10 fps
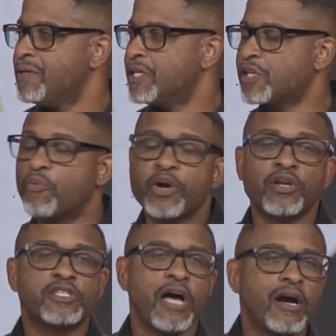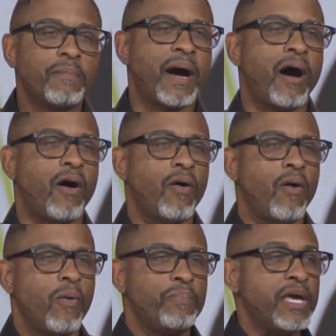And so if we're gonna talk
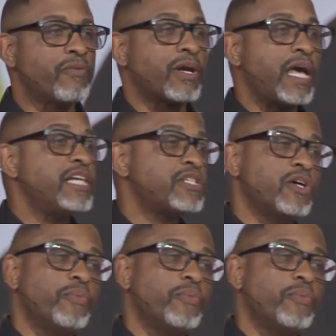about being relational,